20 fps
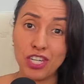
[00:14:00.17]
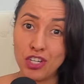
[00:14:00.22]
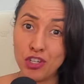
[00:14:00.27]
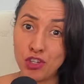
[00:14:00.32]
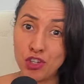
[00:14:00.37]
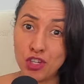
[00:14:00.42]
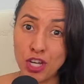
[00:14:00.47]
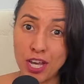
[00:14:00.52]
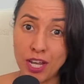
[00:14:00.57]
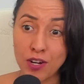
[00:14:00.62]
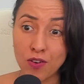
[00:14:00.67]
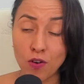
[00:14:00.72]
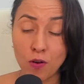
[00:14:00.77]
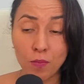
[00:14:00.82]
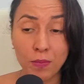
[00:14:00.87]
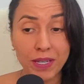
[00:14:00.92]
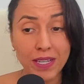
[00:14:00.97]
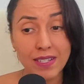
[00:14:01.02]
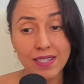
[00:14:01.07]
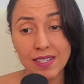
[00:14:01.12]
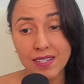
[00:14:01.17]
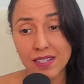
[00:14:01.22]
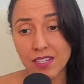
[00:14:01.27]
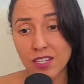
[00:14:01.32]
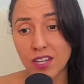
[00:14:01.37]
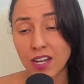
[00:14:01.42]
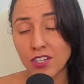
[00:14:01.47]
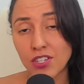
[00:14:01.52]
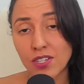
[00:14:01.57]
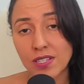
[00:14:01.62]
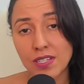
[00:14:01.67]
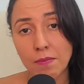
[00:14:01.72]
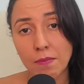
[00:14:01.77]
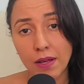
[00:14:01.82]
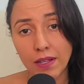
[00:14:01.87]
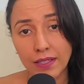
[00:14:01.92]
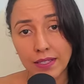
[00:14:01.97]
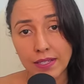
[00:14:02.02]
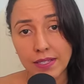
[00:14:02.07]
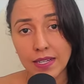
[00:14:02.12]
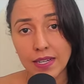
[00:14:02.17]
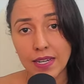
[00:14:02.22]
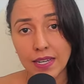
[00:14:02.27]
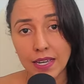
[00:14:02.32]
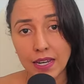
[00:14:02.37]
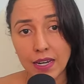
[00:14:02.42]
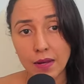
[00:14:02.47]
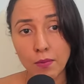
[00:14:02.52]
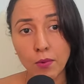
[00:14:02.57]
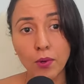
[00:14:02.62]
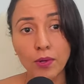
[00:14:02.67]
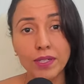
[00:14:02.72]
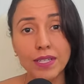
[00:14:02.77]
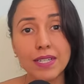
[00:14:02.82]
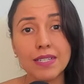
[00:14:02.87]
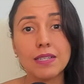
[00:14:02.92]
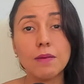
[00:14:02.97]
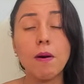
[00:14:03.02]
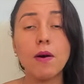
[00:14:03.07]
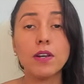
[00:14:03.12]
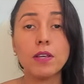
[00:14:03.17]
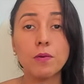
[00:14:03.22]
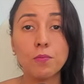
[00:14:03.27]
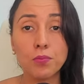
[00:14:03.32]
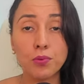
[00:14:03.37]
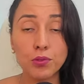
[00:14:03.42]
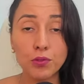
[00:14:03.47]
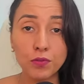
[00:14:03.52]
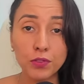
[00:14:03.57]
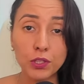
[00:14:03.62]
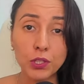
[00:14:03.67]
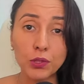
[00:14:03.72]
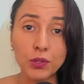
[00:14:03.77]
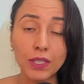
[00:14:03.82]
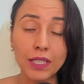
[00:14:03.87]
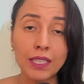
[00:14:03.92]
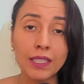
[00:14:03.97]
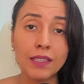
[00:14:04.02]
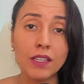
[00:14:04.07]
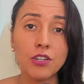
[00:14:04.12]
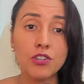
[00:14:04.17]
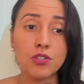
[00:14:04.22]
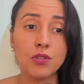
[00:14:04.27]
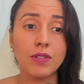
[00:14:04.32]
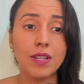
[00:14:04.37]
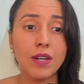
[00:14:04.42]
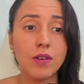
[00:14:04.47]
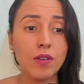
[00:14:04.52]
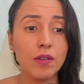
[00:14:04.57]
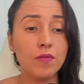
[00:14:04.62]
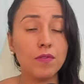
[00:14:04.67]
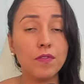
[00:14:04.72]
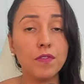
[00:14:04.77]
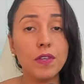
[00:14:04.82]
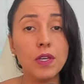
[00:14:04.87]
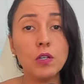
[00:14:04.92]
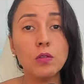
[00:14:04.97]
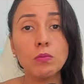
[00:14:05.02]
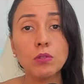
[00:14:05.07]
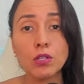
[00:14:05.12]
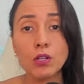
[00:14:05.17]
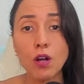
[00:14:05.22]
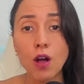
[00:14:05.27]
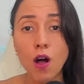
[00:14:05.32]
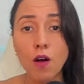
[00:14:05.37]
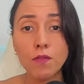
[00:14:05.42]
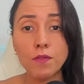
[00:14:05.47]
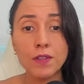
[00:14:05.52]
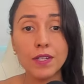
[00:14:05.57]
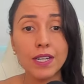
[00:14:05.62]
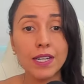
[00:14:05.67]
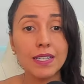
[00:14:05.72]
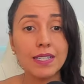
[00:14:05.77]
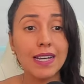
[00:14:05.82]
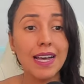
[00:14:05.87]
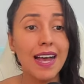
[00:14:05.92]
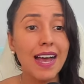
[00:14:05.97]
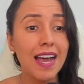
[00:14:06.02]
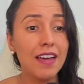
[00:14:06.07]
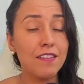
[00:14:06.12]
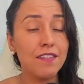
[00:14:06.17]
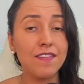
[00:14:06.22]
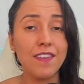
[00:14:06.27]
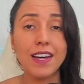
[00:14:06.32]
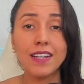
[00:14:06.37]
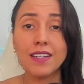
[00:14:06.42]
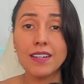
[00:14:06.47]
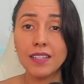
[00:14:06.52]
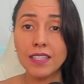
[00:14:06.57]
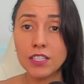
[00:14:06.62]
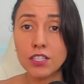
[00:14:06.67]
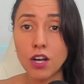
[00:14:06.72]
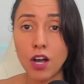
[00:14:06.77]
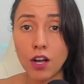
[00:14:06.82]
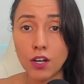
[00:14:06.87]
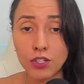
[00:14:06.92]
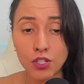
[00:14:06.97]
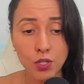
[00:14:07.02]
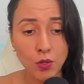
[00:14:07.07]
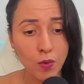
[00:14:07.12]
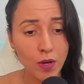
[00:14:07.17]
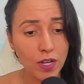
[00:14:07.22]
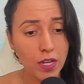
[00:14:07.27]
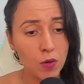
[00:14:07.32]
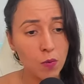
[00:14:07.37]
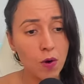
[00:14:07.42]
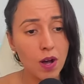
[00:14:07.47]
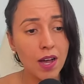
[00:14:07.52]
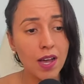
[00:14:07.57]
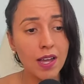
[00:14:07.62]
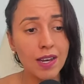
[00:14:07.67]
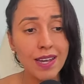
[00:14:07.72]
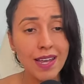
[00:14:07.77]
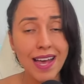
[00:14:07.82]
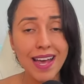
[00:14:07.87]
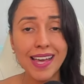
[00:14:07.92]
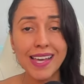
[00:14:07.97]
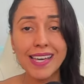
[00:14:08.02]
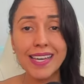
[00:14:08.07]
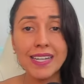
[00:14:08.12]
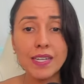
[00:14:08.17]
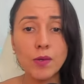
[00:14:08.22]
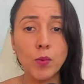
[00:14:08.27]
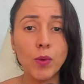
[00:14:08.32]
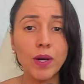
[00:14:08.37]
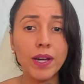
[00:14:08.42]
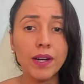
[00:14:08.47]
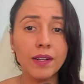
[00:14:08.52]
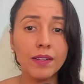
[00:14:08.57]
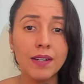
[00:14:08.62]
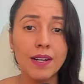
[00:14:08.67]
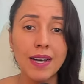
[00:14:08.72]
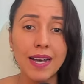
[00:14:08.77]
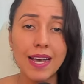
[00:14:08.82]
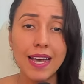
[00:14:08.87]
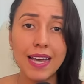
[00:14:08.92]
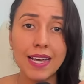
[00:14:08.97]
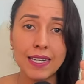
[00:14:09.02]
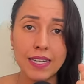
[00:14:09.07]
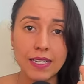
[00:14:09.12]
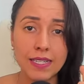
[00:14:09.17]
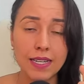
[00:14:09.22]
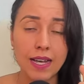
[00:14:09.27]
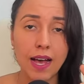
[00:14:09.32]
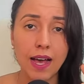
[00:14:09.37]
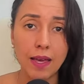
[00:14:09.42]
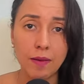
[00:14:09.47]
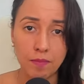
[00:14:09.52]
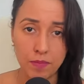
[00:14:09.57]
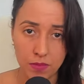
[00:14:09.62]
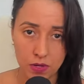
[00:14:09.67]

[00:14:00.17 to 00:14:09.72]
in general, because this is not just about listening anymore. It's about improving your English so that you can feel more confident and finally talk to anyone, anywhere, anytime.